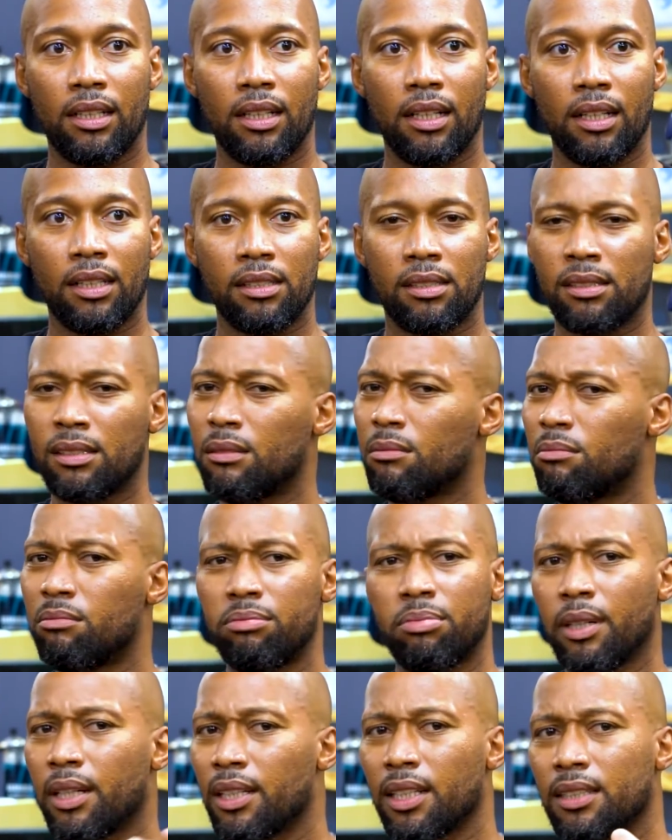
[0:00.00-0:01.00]
And see
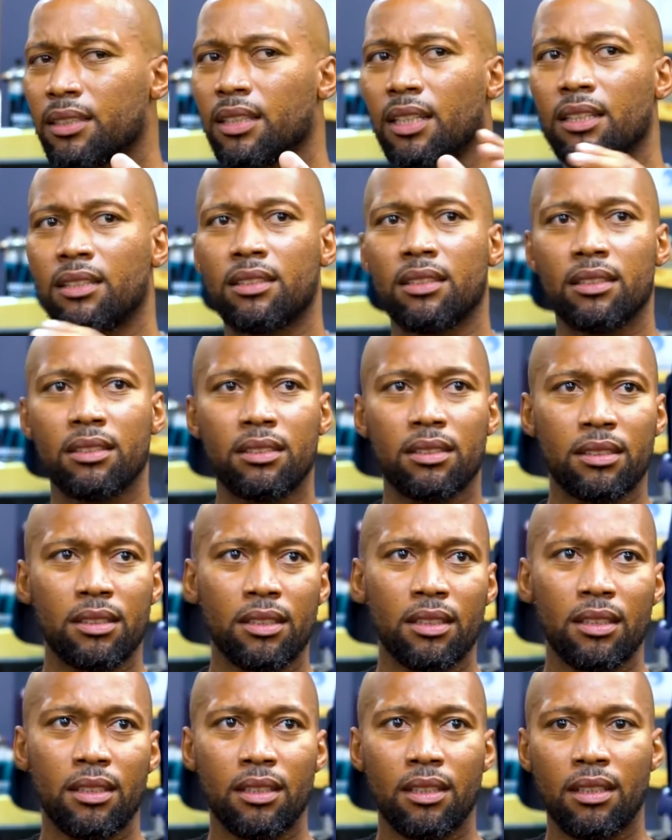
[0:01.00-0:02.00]
where that takes it.
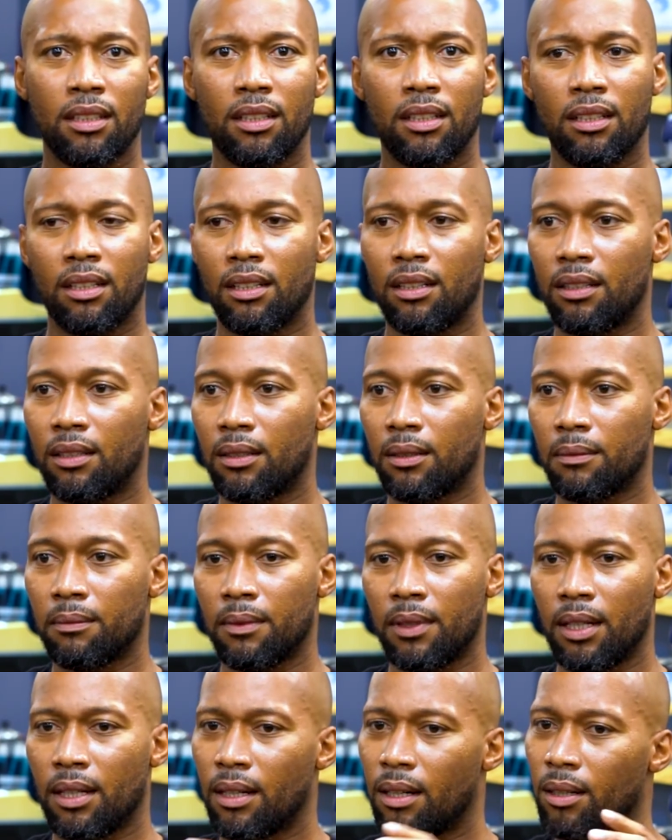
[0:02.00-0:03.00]

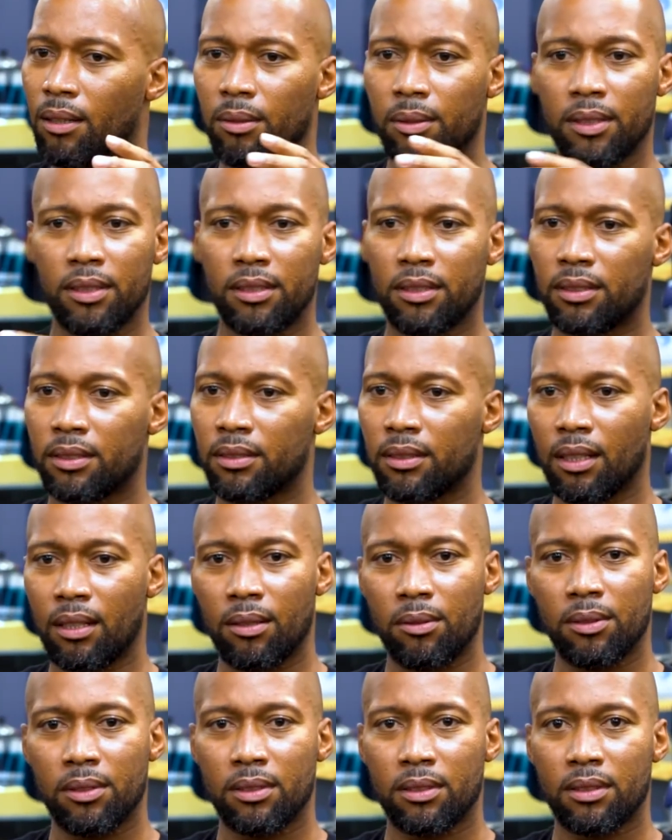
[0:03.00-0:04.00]
I
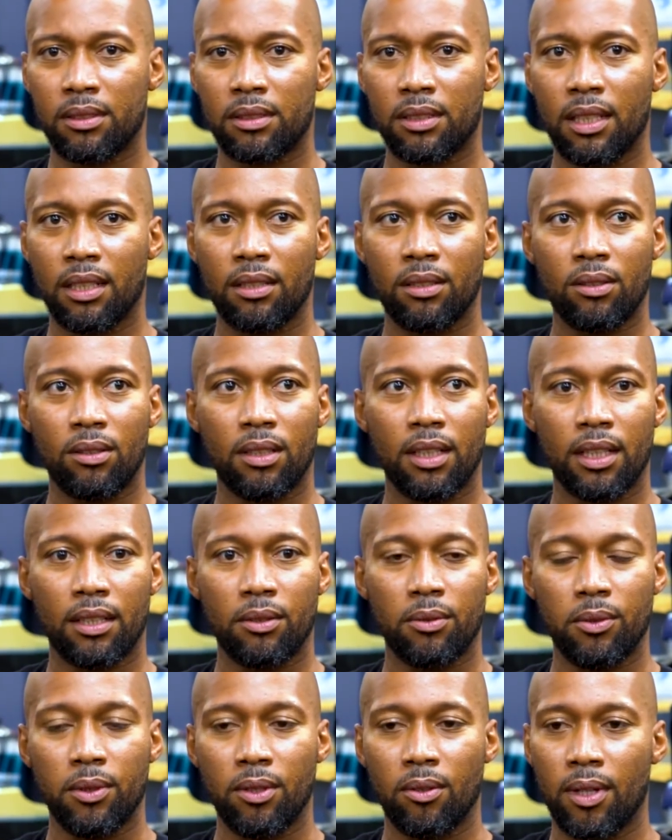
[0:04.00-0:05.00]
always stand on, like,
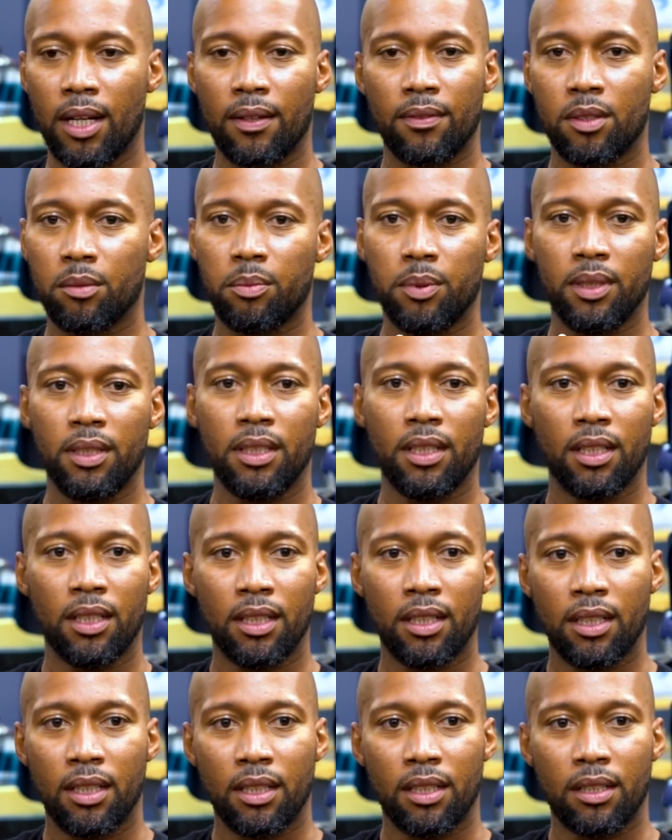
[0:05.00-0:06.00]
we don't have to be
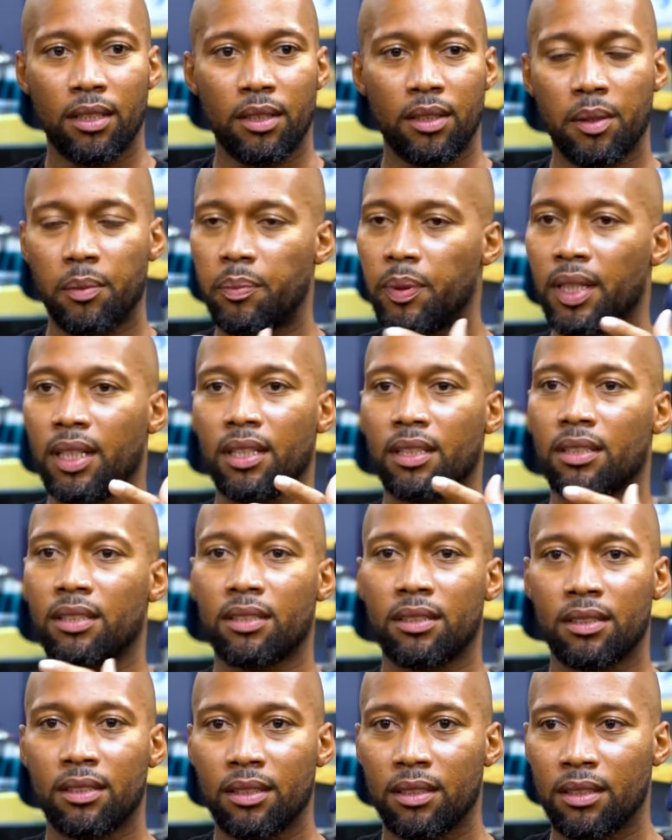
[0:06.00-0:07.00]
the
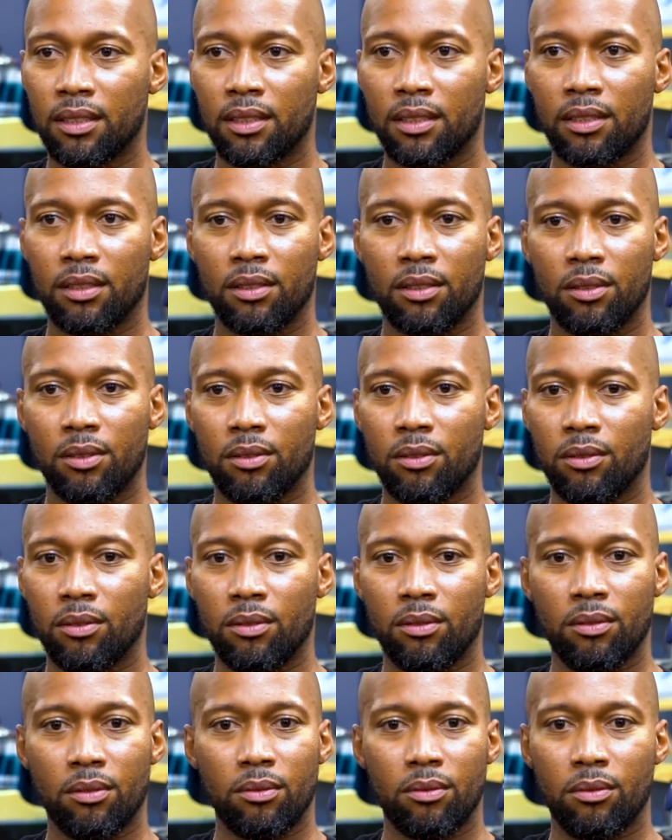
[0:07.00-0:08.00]
best
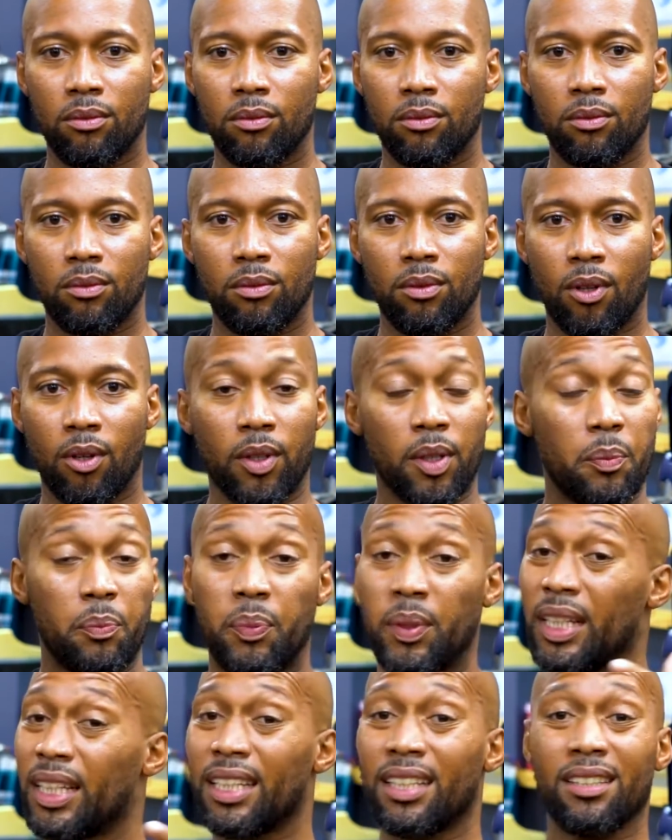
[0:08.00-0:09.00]
or the
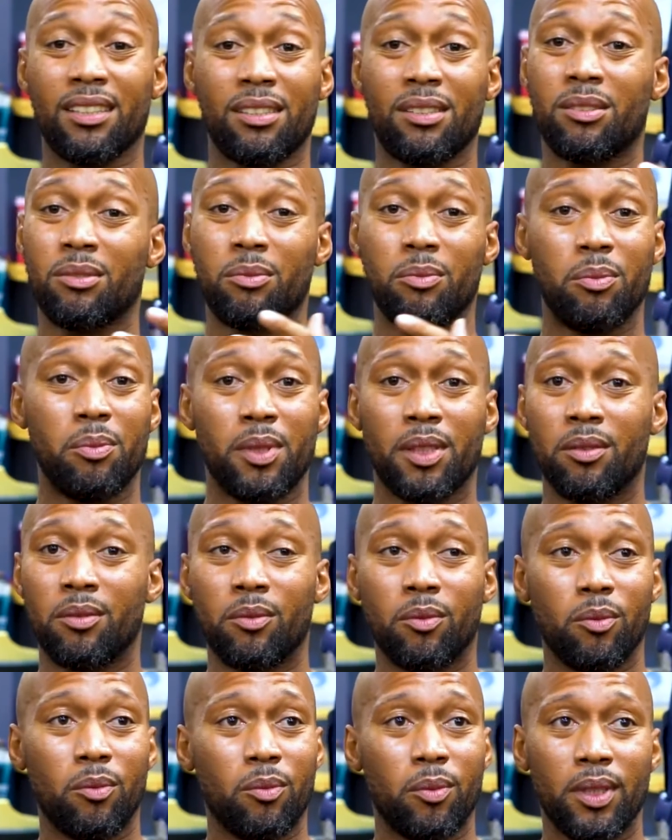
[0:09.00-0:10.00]
biggest, but
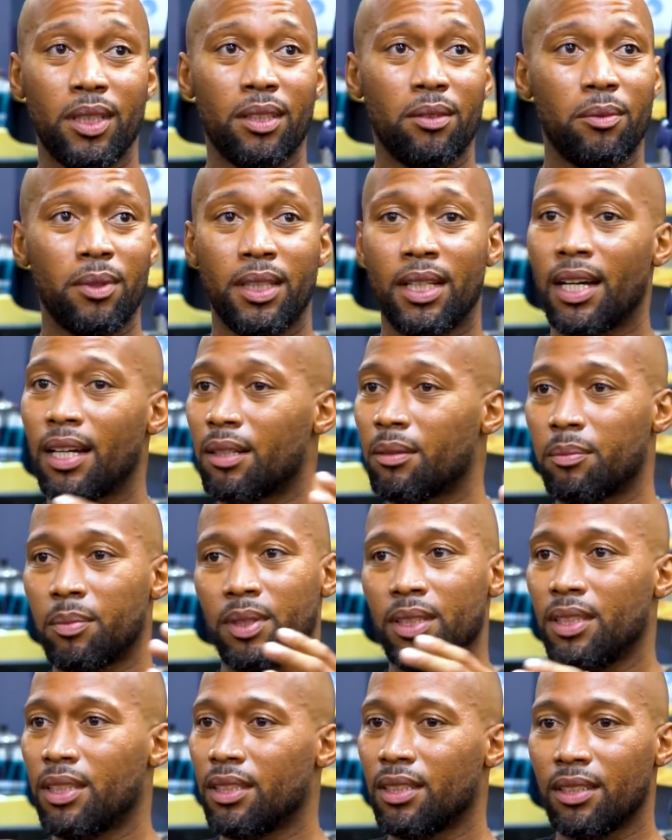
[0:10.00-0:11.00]
we got to be
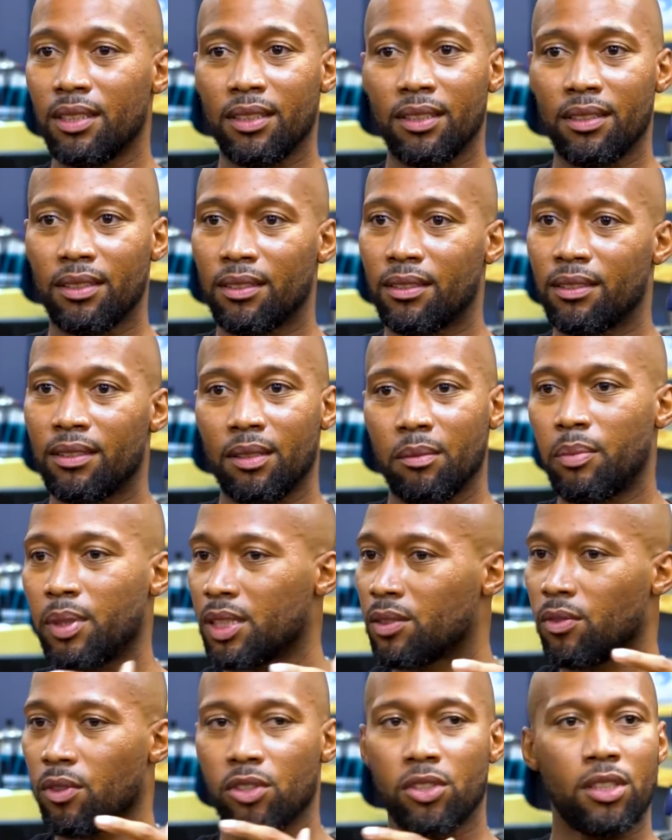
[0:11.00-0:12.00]
the
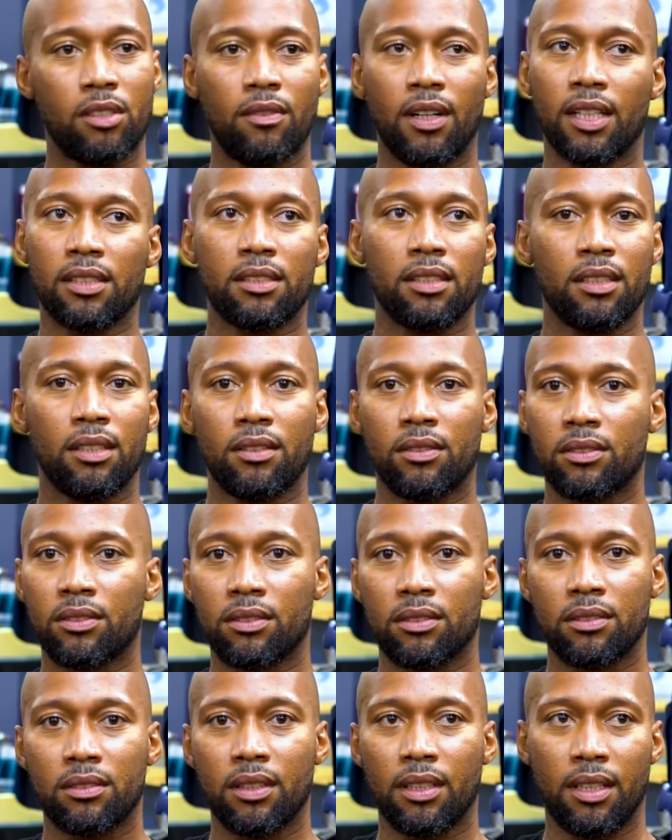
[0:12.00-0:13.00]
best version of ourselves,
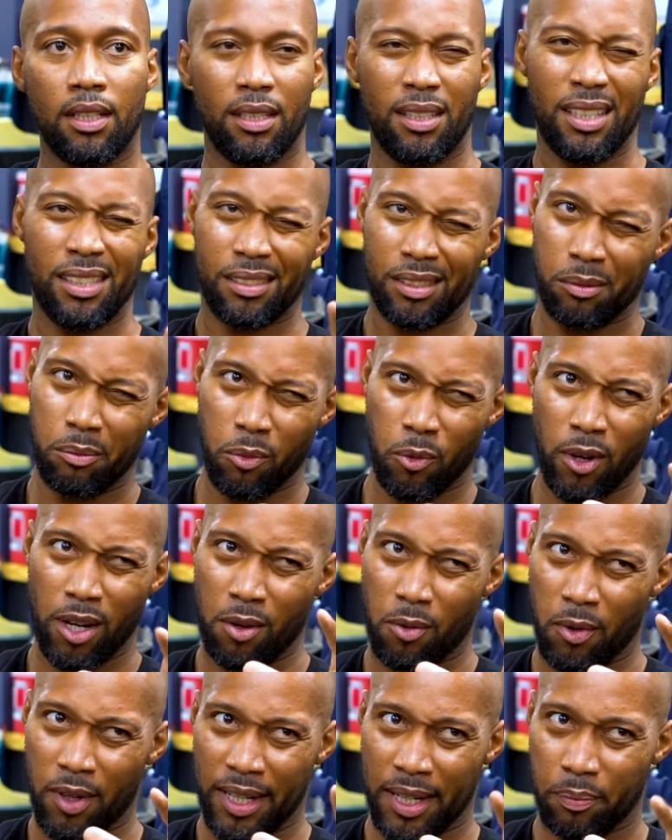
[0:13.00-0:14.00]
and that's somewhere
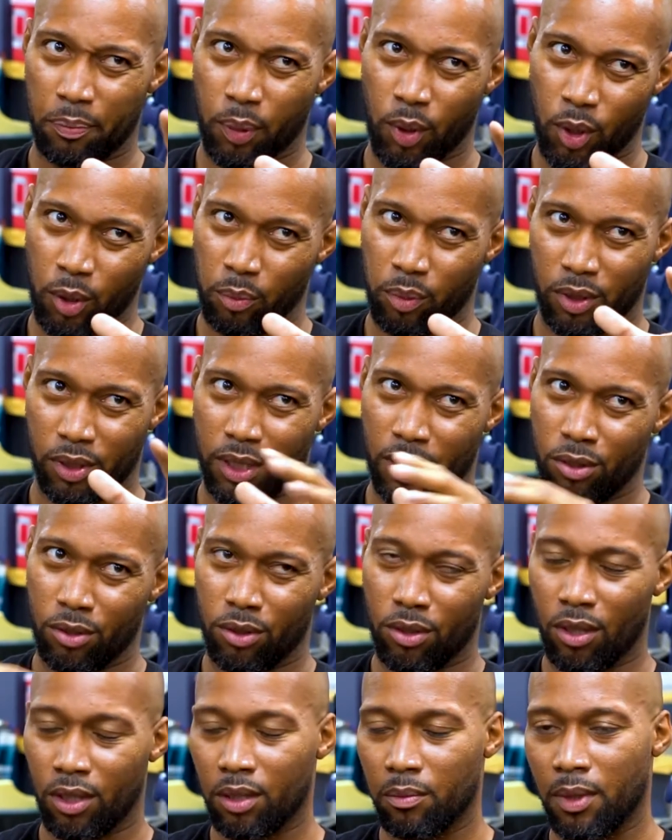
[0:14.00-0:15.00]
on that purpose that
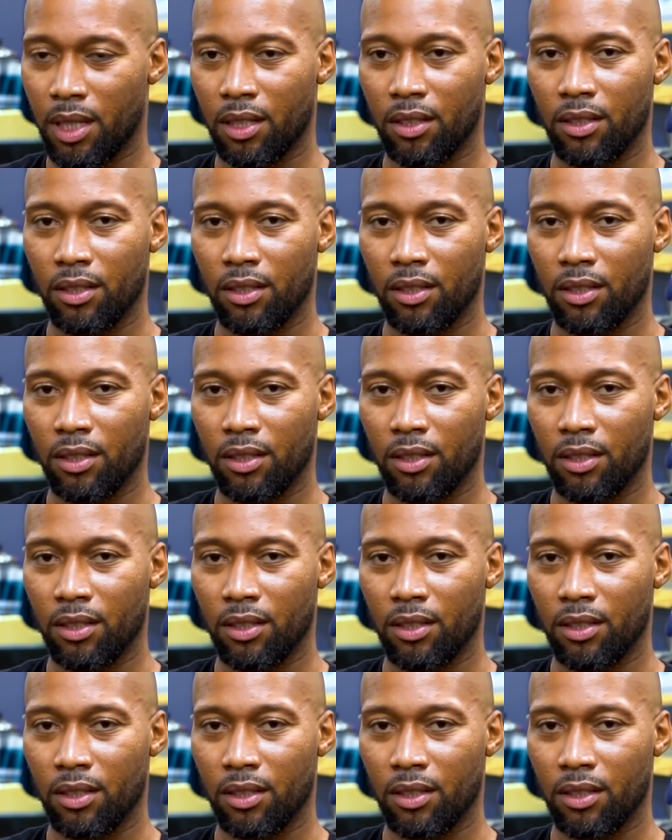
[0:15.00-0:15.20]
you're talking about.